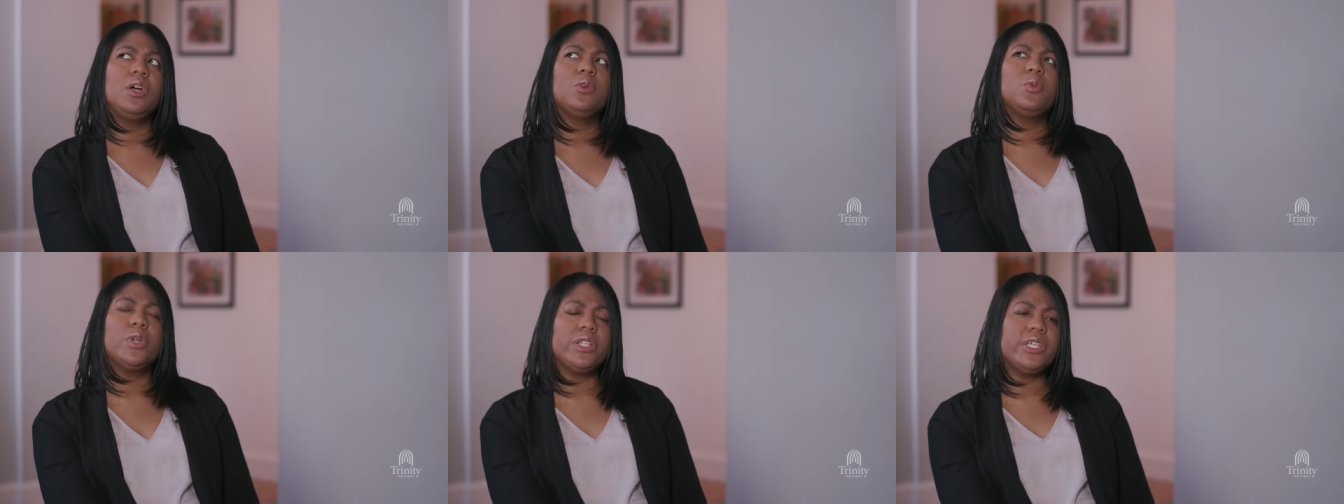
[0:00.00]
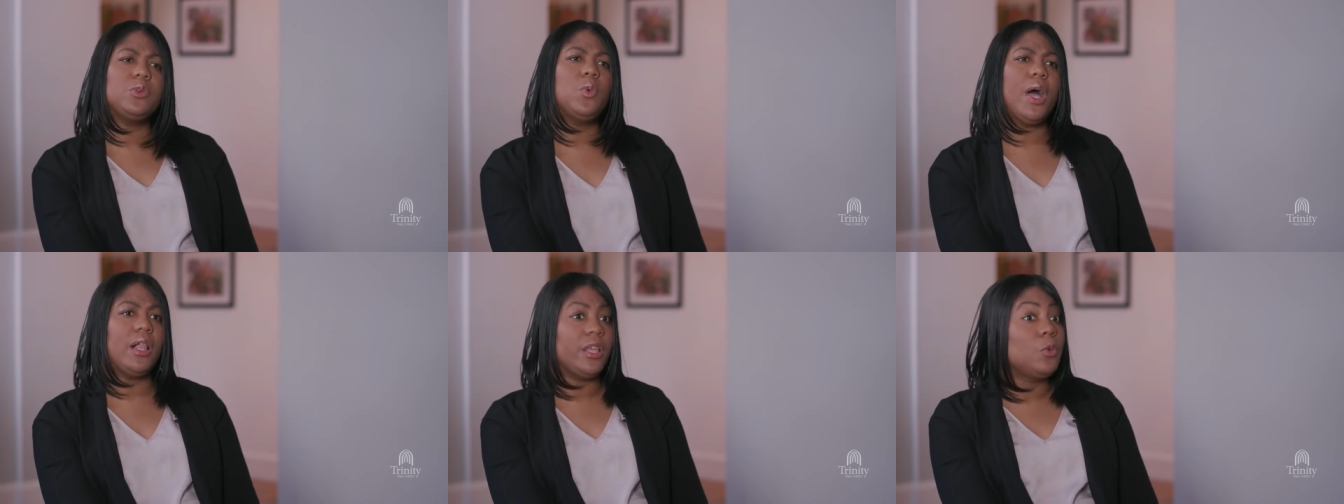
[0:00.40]
really
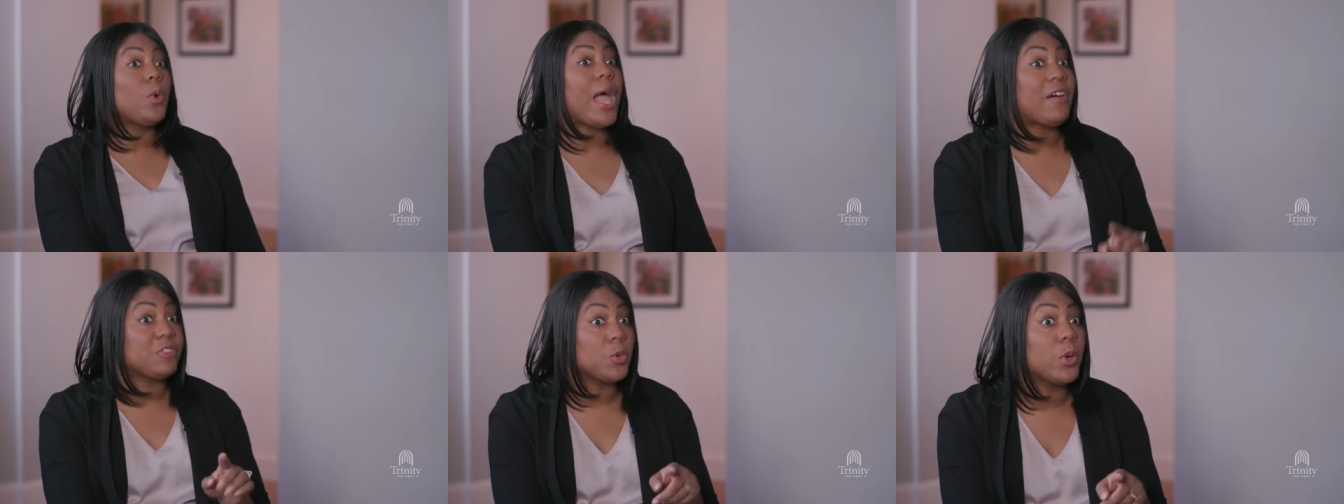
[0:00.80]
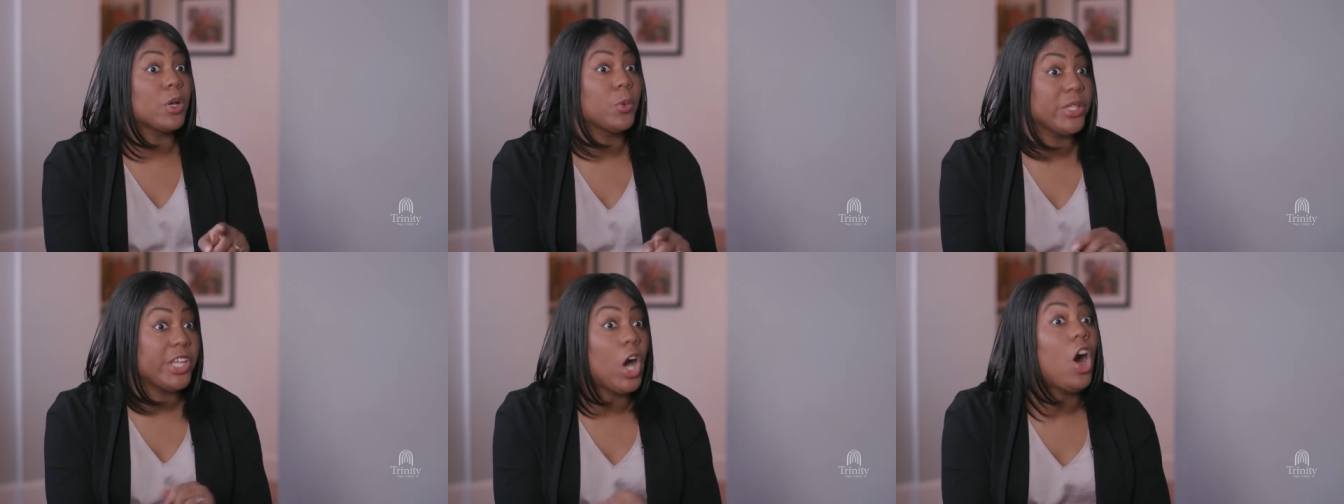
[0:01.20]
well and have to work
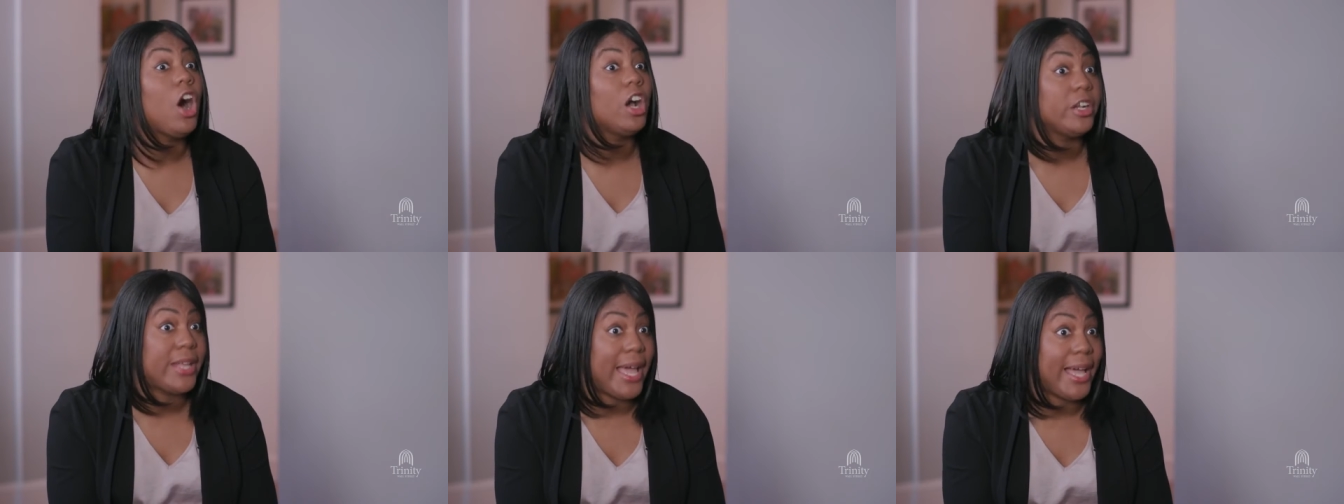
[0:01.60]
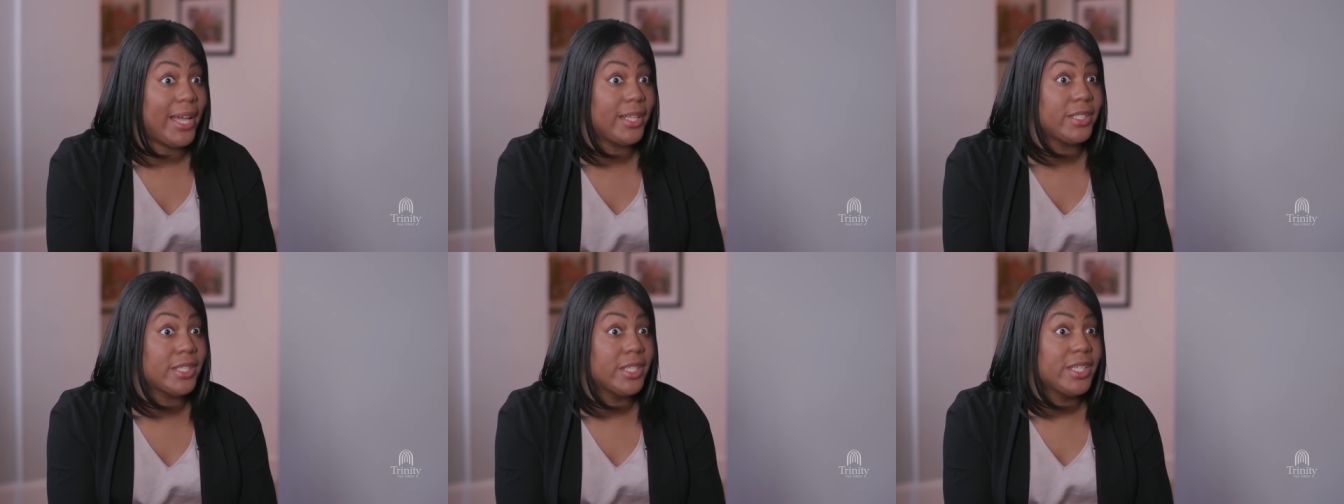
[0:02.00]
really hard
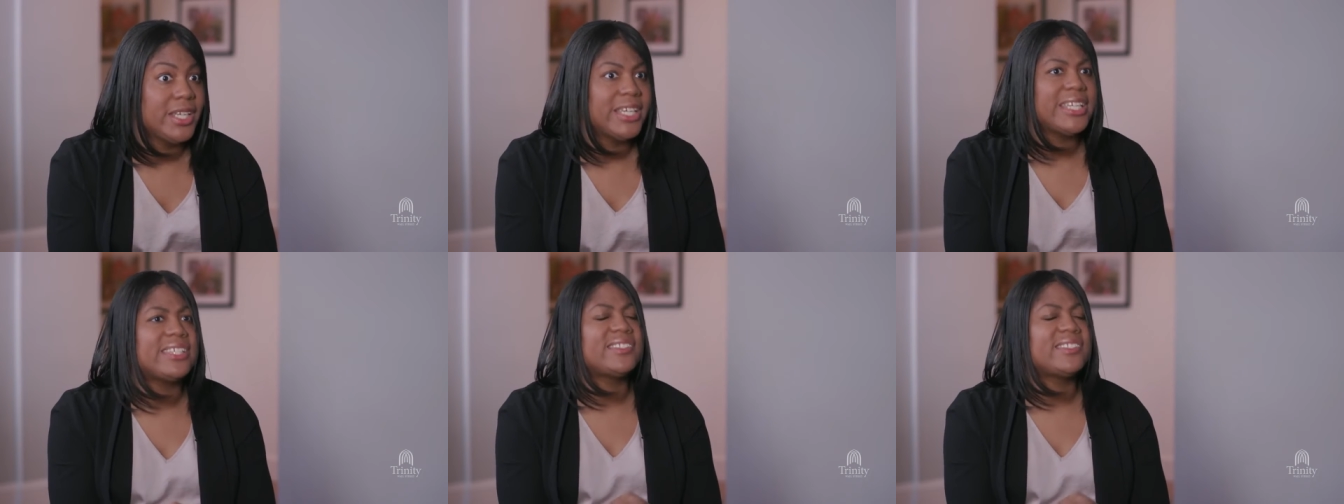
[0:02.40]
at mm-hmm.